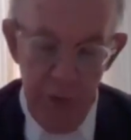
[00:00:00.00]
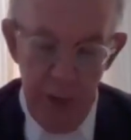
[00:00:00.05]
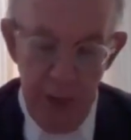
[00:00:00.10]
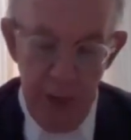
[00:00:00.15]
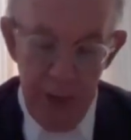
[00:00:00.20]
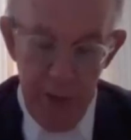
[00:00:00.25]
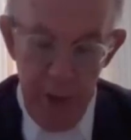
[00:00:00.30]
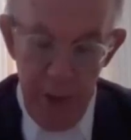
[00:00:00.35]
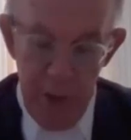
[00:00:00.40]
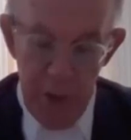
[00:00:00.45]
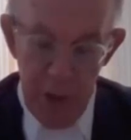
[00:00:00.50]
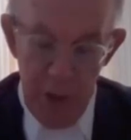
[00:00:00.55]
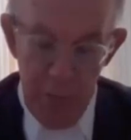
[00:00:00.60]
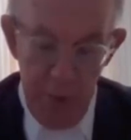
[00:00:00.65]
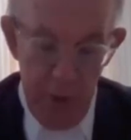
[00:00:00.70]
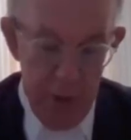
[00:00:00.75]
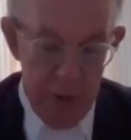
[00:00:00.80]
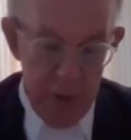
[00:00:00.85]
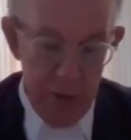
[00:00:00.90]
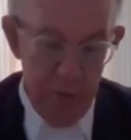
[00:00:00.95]
the
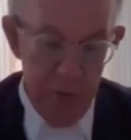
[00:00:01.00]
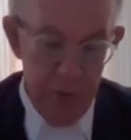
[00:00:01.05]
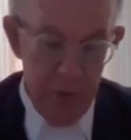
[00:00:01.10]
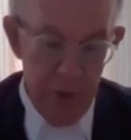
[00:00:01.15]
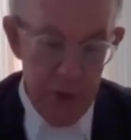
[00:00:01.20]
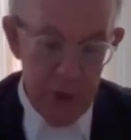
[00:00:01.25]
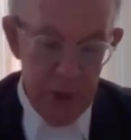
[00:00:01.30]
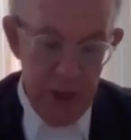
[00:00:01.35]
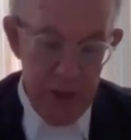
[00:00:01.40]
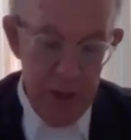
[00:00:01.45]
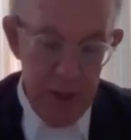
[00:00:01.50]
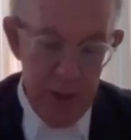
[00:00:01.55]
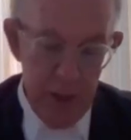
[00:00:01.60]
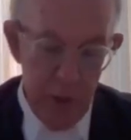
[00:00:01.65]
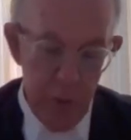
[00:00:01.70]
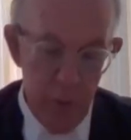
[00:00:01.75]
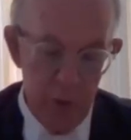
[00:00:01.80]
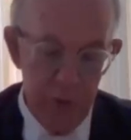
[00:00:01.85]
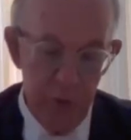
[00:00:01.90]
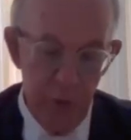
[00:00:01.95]
unreasonableness of the restraint.
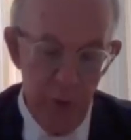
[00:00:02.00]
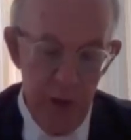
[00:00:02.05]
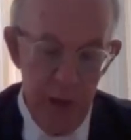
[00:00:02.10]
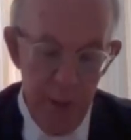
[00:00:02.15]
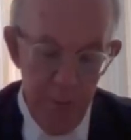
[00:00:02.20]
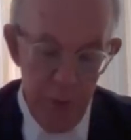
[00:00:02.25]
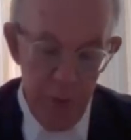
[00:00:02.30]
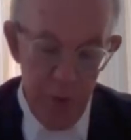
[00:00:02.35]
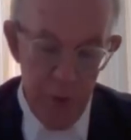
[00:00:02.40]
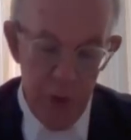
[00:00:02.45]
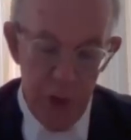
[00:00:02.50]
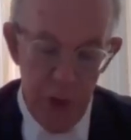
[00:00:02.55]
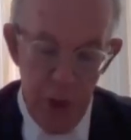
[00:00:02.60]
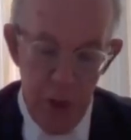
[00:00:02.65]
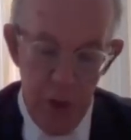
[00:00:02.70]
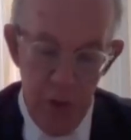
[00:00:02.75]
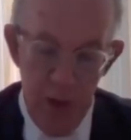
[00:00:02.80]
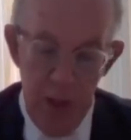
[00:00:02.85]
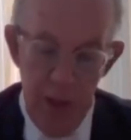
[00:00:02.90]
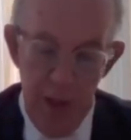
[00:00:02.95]
It was for him to
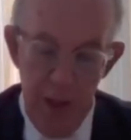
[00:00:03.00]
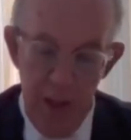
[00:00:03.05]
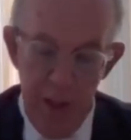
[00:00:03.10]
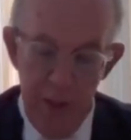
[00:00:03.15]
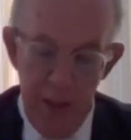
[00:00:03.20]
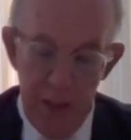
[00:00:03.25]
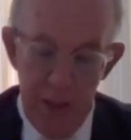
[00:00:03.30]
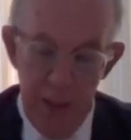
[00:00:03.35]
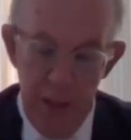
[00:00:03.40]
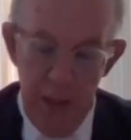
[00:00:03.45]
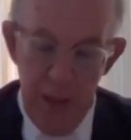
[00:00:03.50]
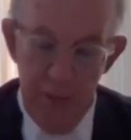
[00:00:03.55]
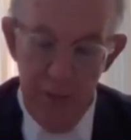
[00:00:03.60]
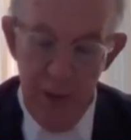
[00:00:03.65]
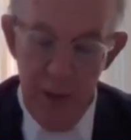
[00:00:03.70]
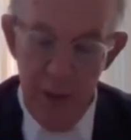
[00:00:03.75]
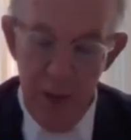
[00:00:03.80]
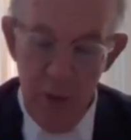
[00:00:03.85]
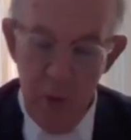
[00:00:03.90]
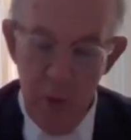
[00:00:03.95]
show that he
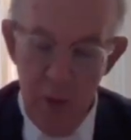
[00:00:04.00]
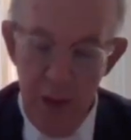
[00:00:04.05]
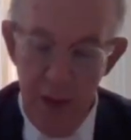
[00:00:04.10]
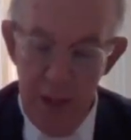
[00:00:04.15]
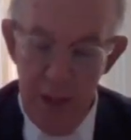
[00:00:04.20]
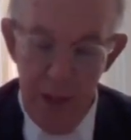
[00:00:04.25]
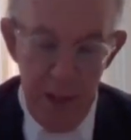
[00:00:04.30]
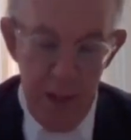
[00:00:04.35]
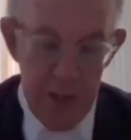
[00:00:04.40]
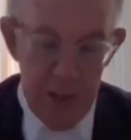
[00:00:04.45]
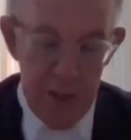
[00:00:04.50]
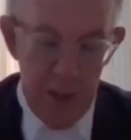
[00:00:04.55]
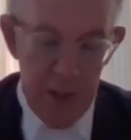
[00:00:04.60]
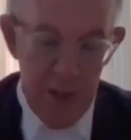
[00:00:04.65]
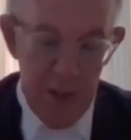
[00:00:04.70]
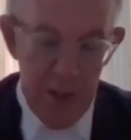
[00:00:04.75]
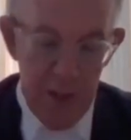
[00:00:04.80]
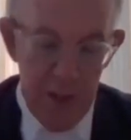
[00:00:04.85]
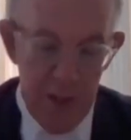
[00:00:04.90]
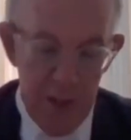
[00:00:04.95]
never acquired any
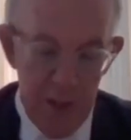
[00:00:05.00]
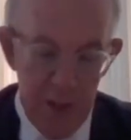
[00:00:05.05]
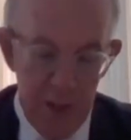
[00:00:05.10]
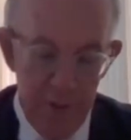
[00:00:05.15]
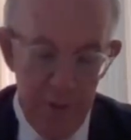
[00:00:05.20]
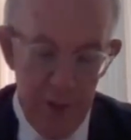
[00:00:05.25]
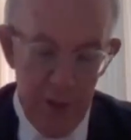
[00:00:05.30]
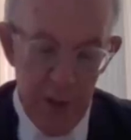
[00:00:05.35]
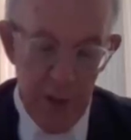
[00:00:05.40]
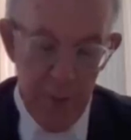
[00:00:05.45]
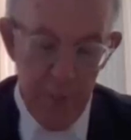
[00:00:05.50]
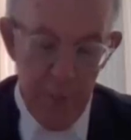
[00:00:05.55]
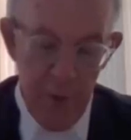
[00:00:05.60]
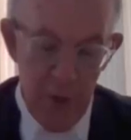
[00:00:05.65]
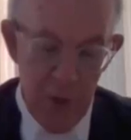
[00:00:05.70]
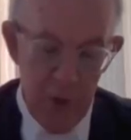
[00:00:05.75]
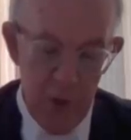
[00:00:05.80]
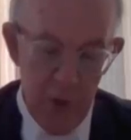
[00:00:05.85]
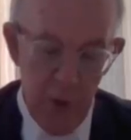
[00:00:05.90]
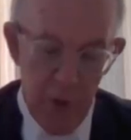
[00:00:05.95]
significant
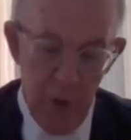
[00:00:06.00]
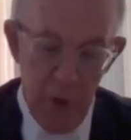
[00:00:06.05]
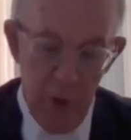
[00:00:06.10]
personal